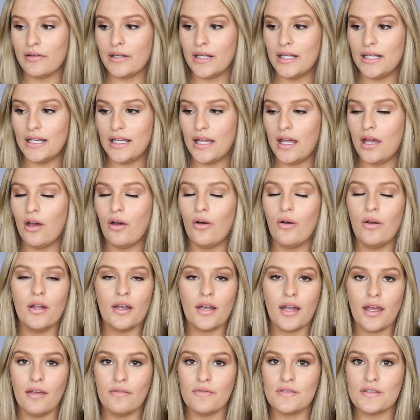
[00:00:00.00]
right now and
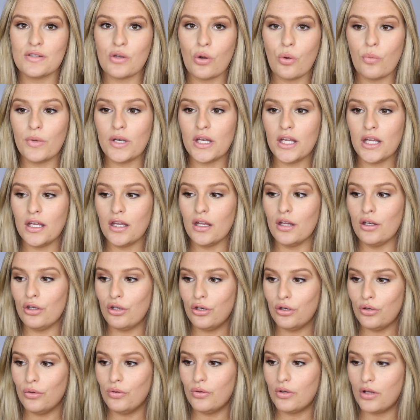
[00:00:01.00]
I have so many
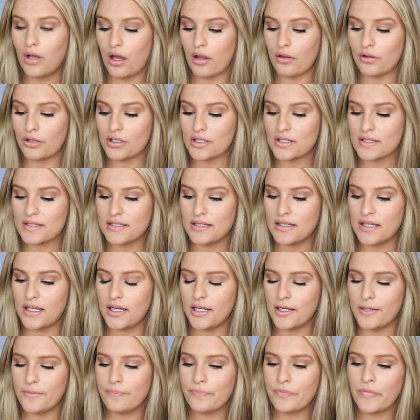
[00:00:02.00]
nude colors in
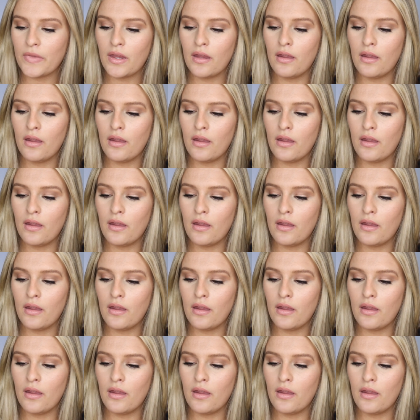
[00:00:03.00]
there,